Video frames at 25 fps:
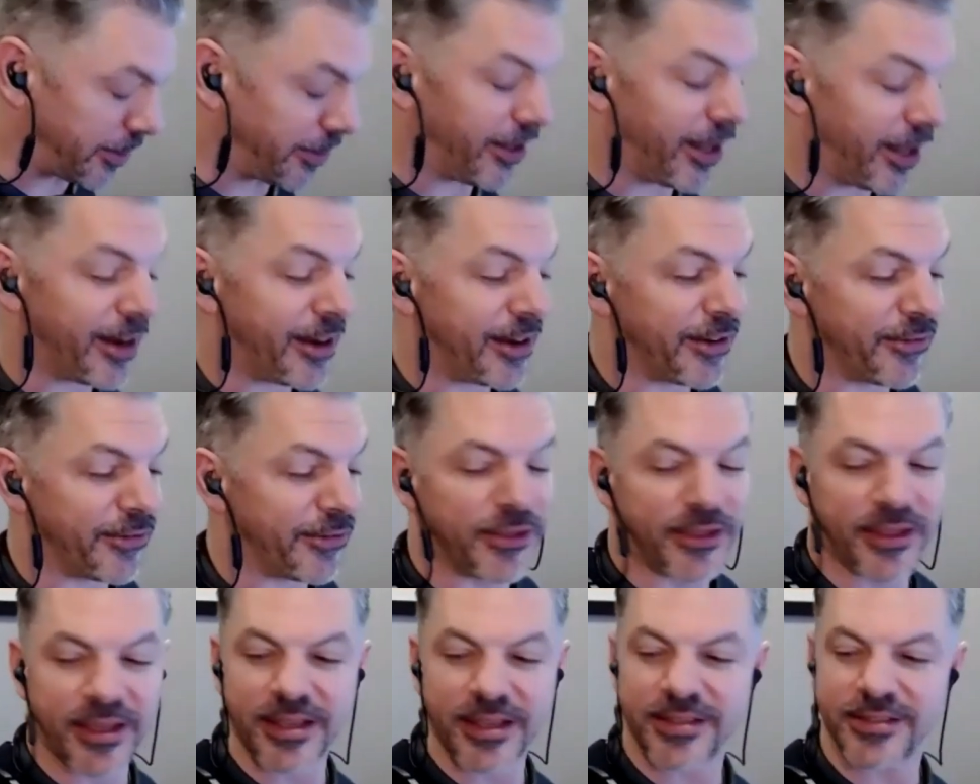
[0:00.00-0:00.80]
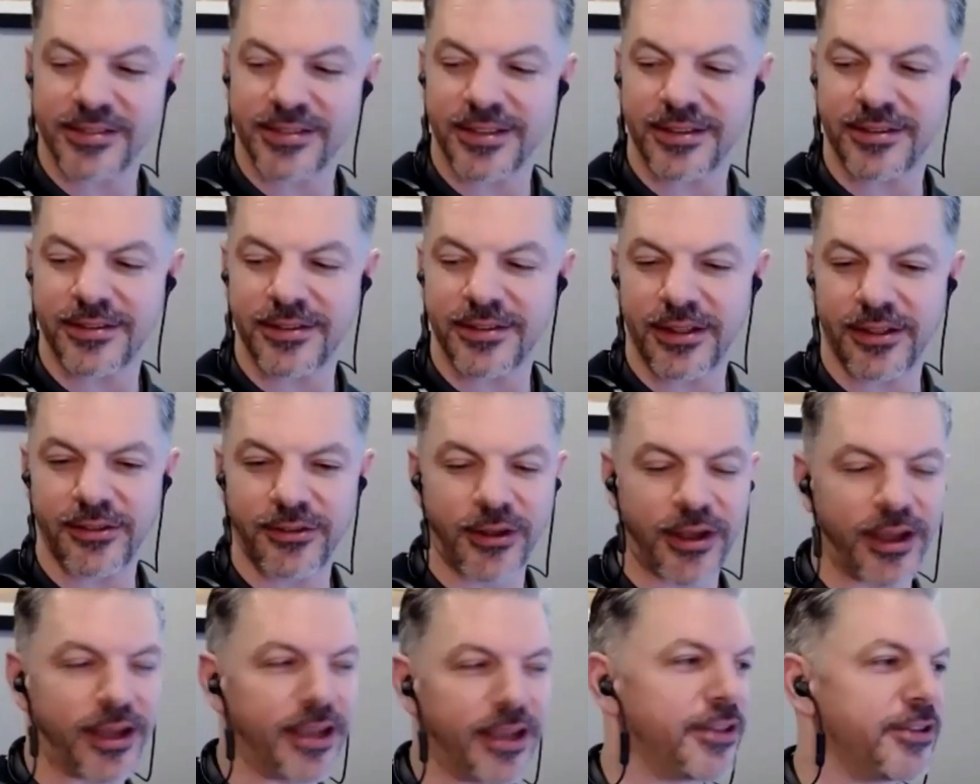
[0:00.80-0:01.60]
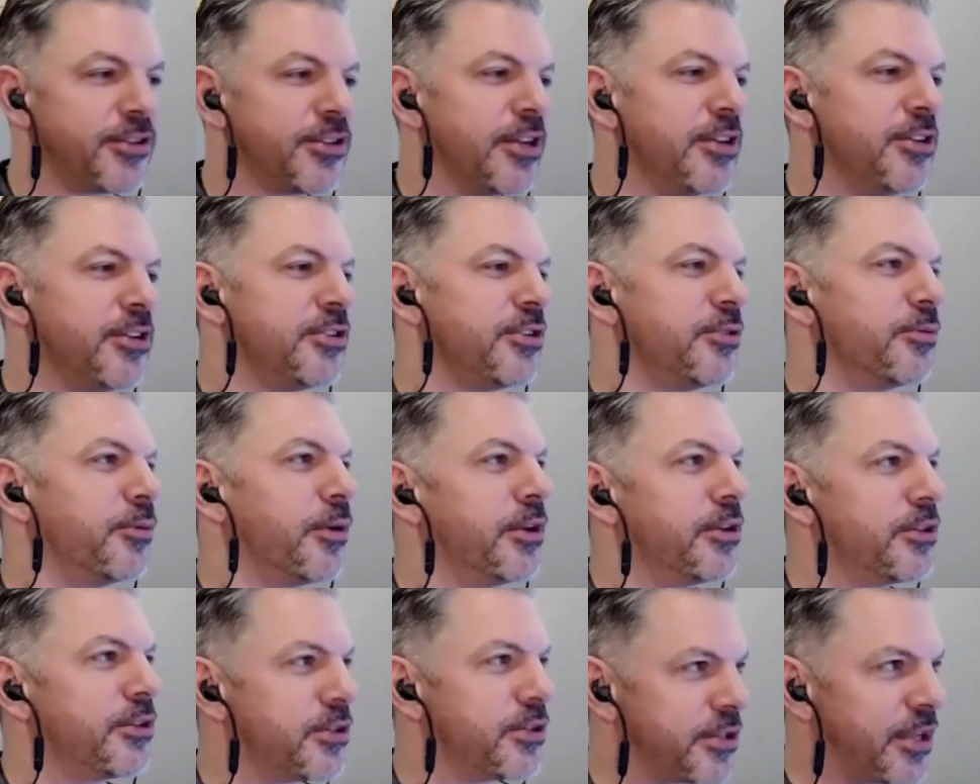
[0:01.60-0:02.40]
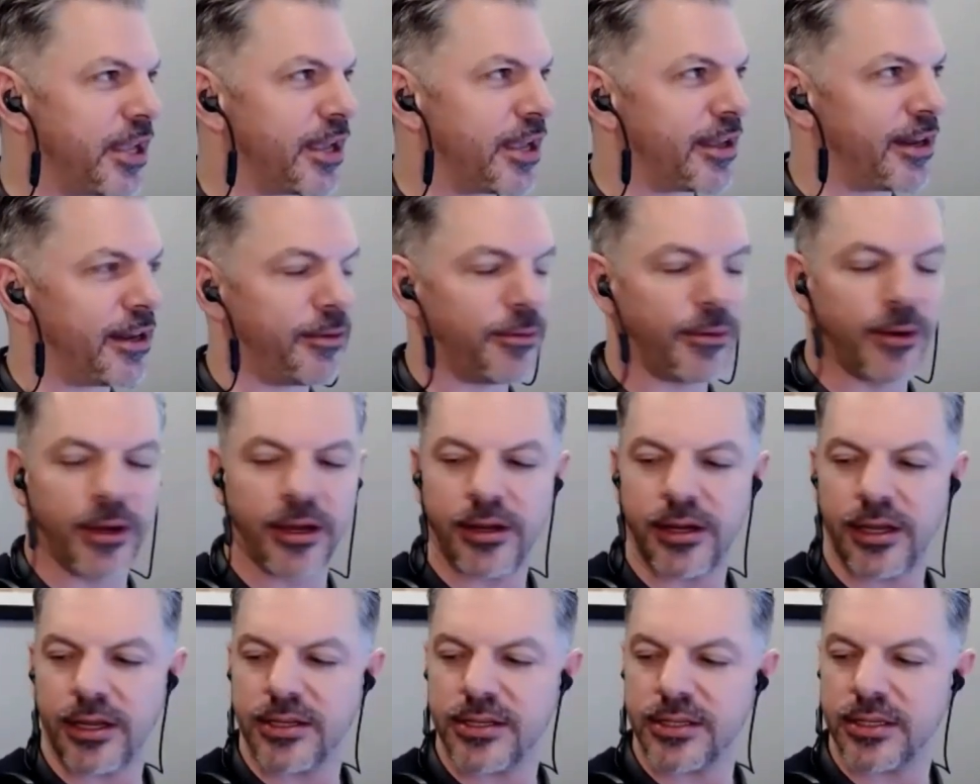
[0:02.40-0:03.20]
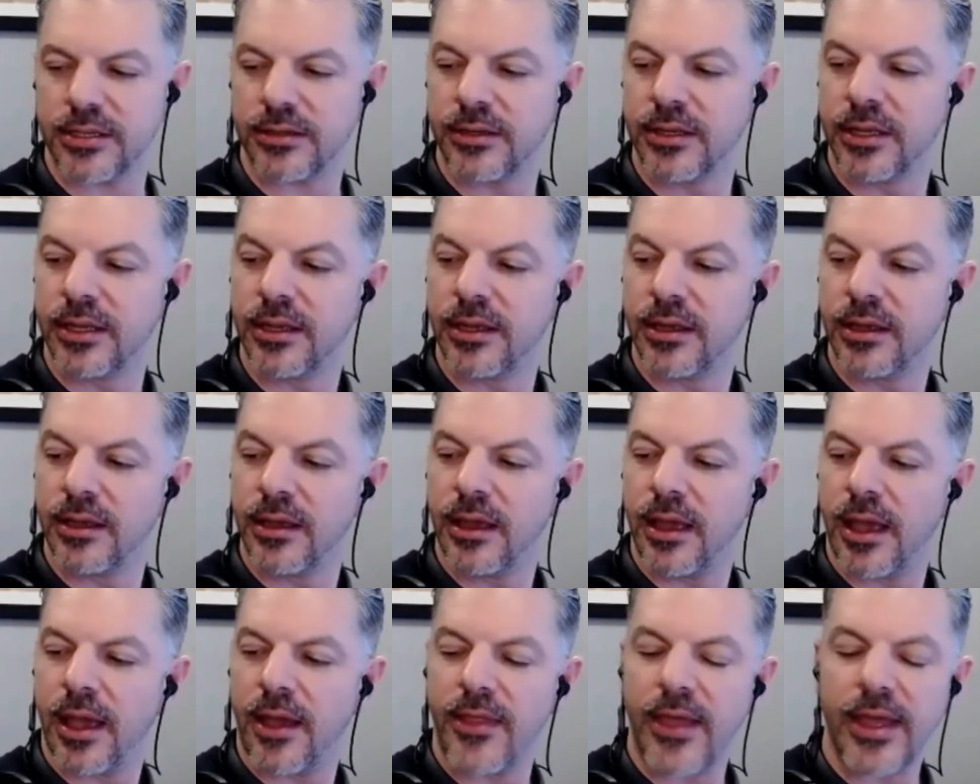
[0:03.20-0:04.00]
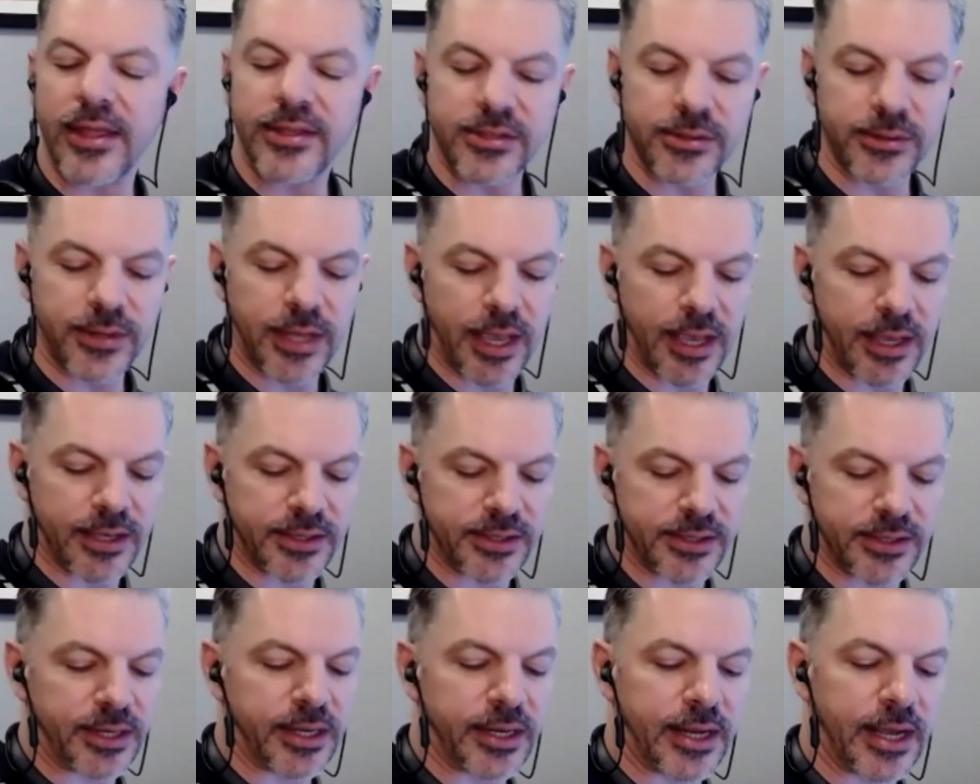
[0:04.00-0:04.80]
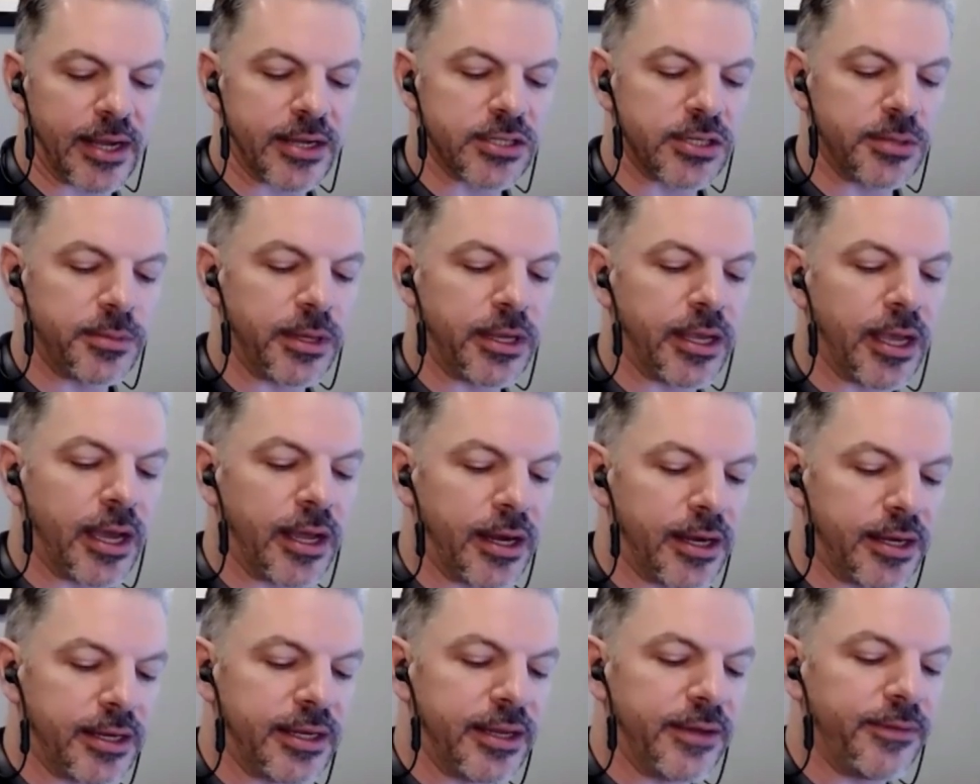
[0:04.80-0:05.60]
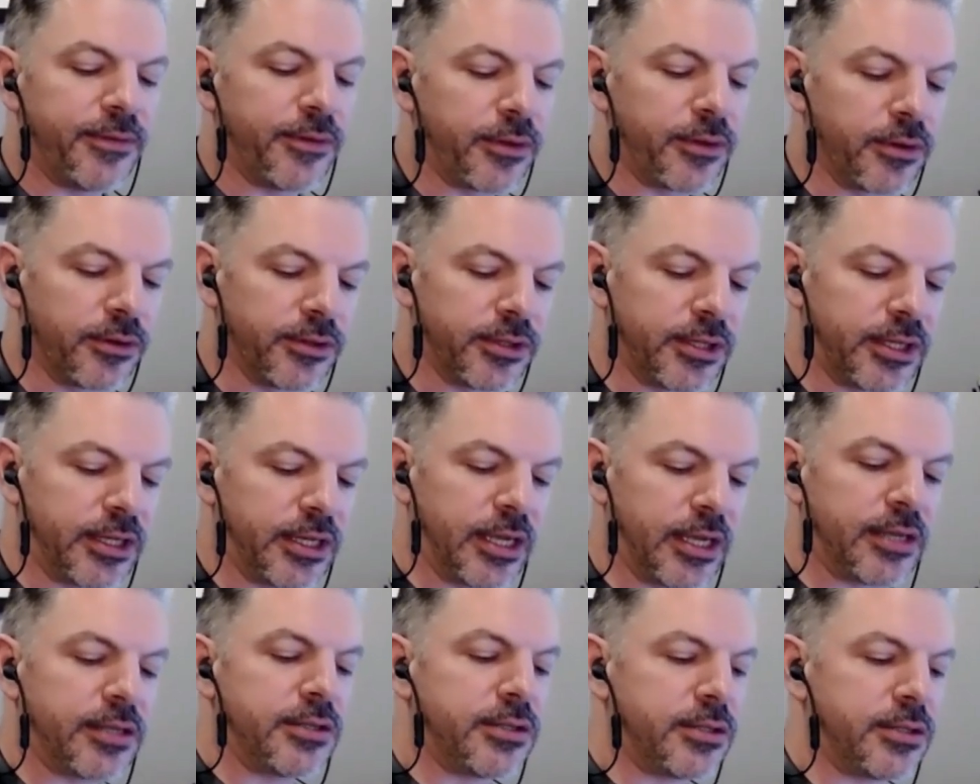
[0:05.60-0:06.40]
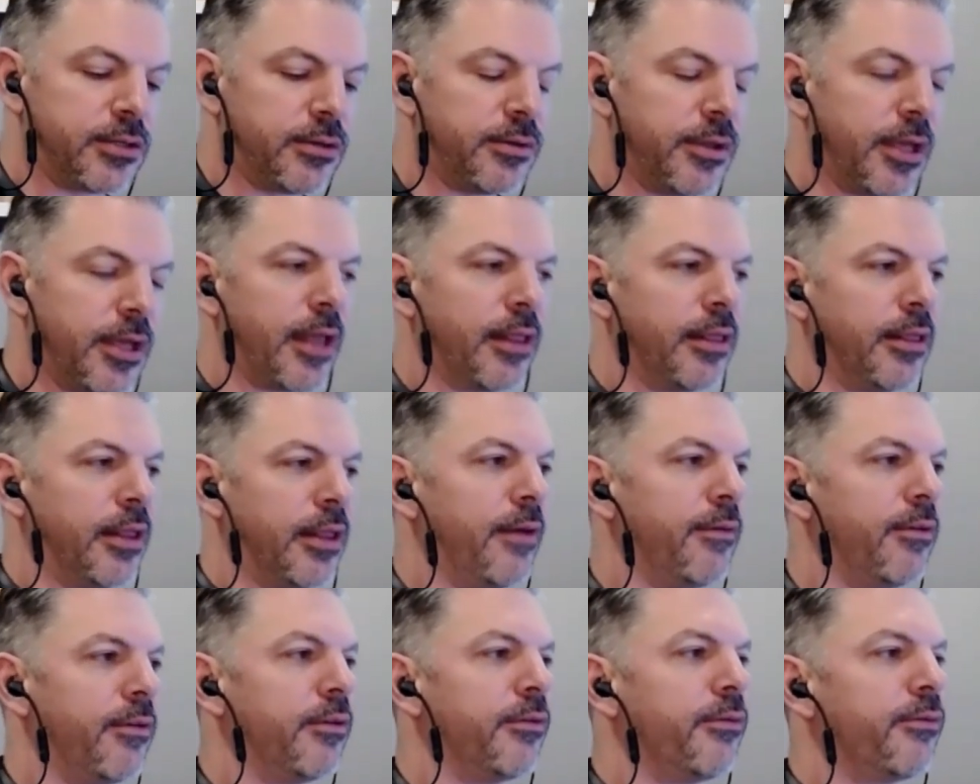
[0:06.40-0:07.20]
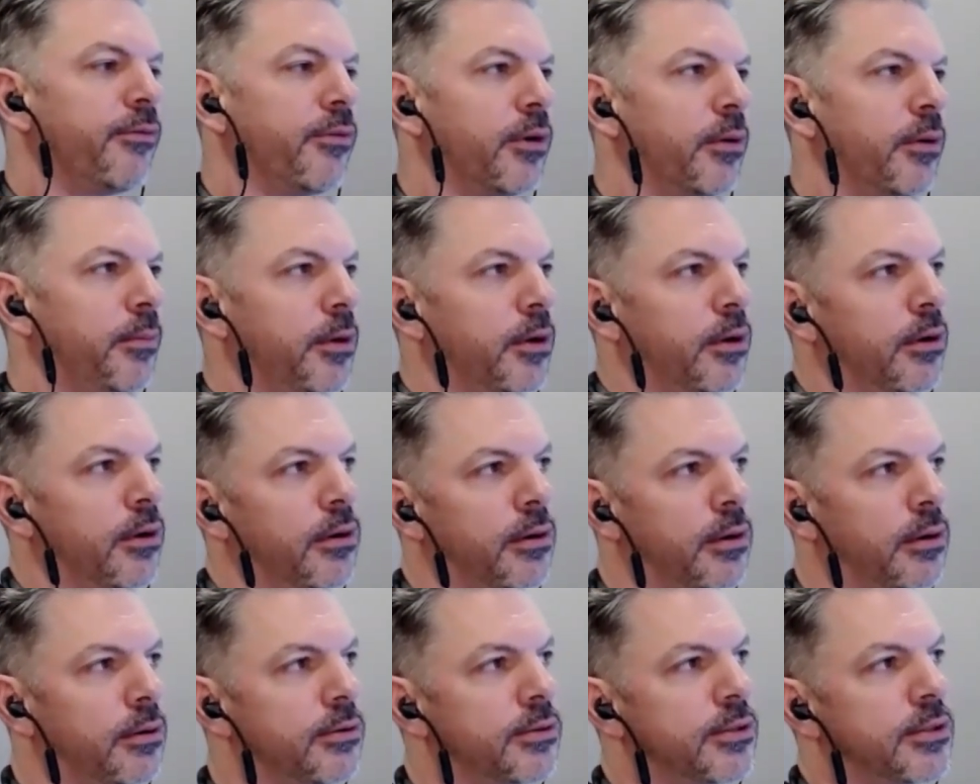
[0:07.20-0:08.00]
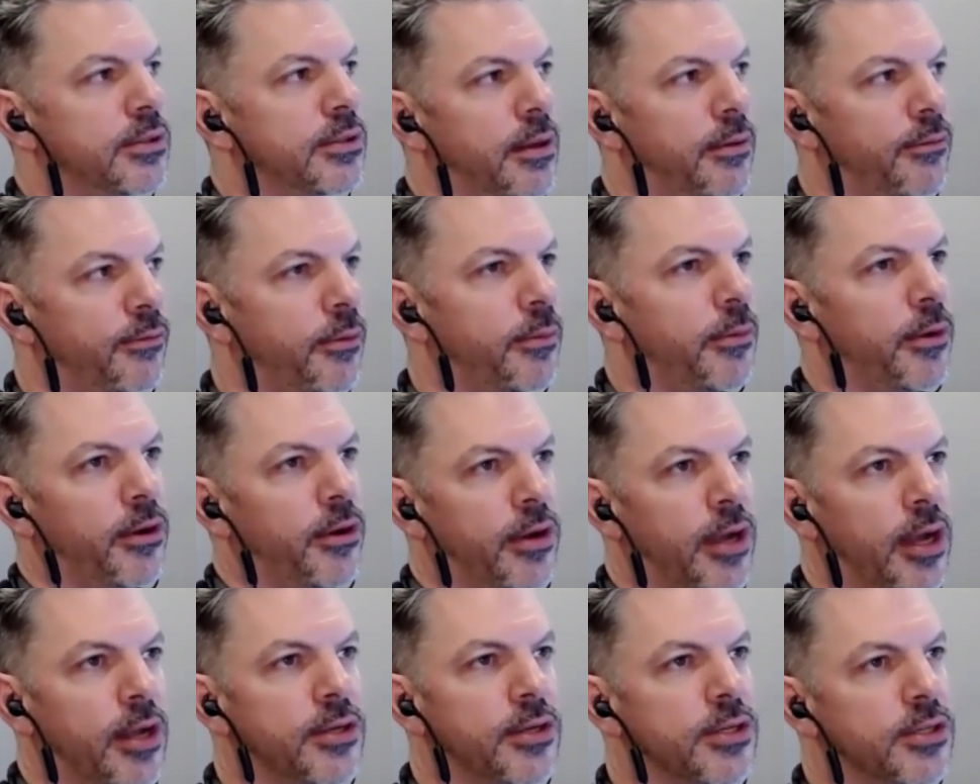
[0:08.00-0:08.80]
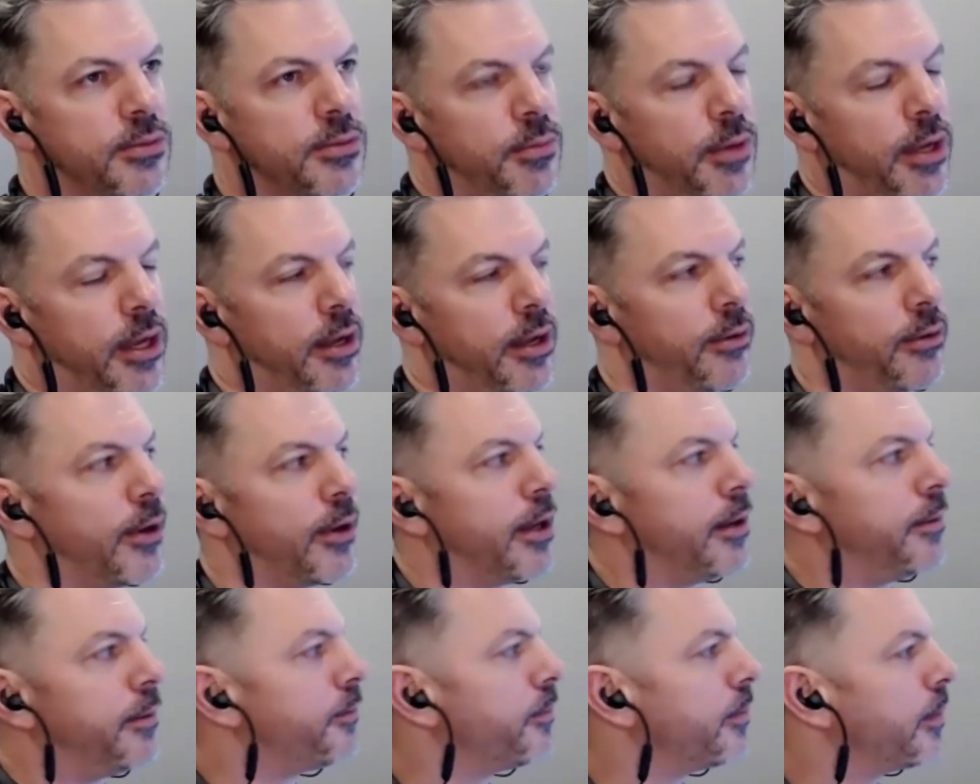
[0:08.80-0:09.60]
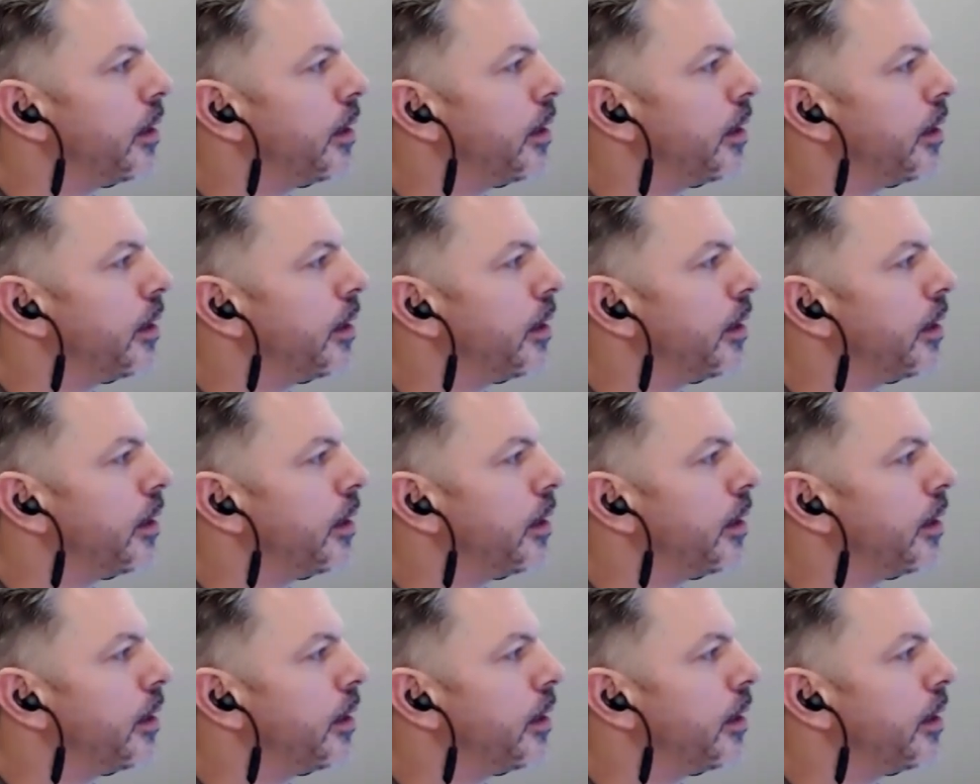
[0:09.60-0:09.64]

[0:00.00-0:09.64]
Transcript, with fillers: with a lot of different things to j- try and get the changes you want, just not getting where you need to, and that's okay because it can actually be kind of difficult to get to that level from your uh, from your conscious mind, right?